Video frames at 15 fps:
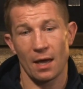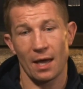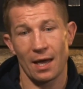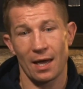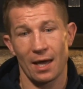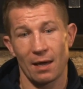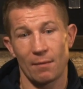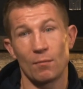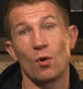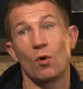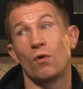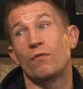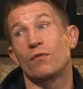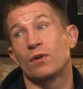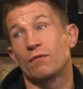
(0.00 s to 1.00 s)
Um,
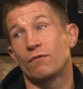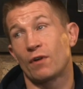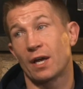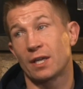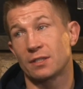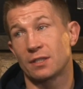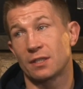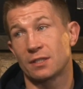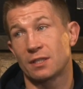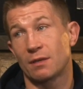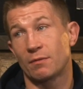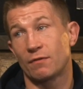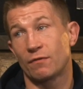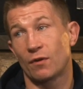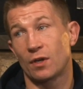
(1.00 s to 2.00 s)
over in France in the
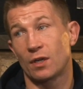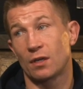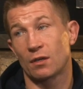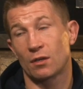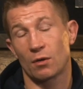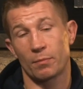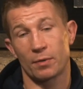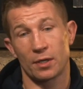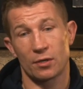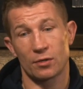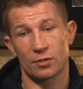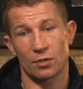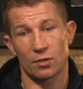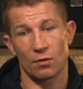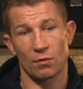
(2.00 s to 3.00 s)
semi-final a couple of
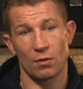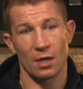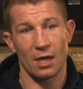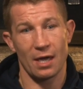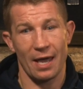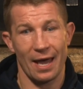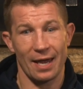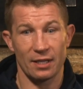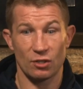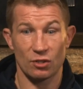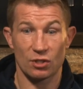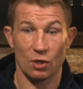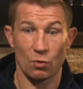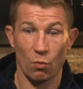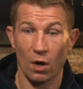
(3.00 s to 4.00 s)
years ago, and he
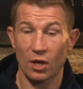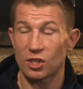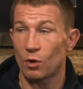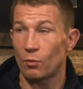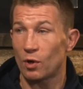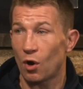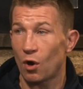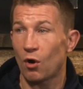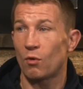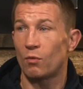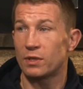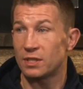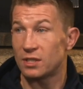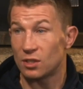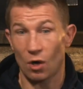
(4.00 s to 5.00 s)
just said, watch how he
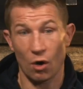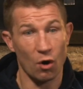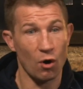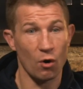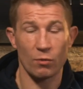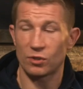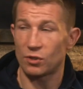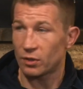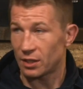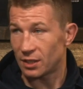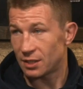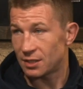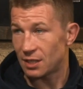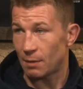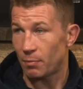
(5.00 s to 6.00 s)
always he's always looking to
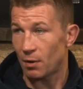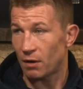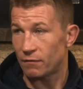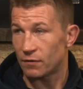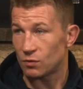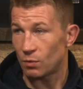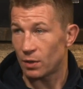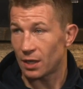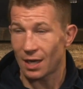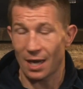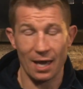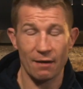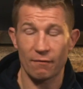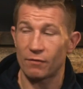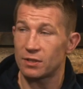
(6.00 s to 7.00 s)
step off his wing.
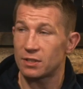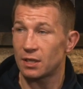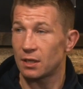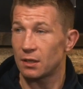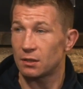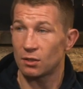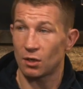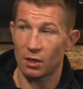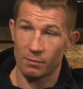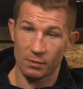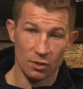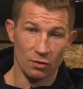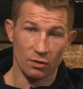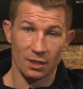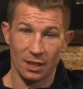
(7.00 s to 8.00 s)
Every single time
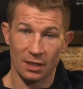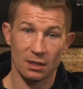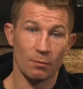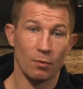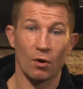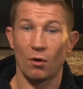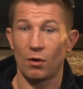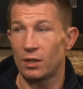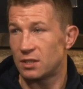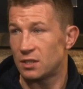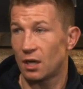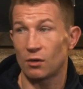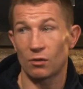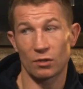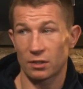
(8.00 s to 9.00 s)
he's looking to get the ball, he's
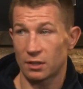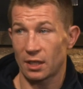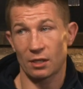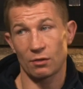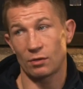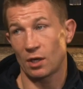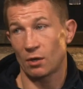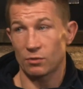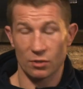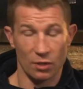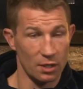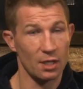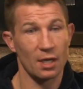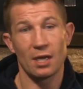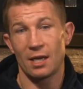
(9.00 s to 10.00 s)
not looking to take him the
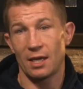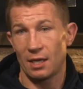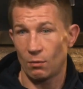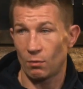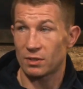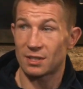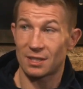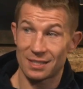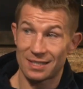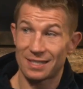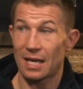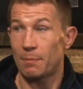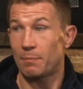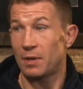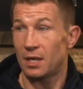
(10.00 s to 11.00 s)
outside, he wants to
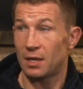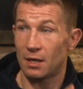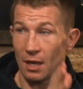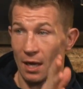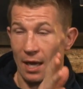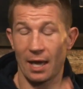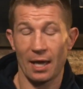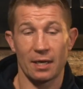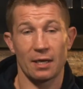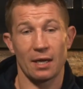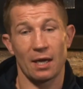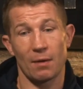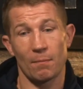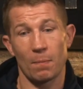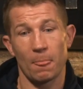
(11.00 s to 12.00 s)
step in. And
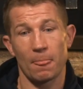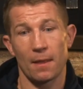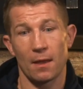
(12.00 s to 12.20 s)
um,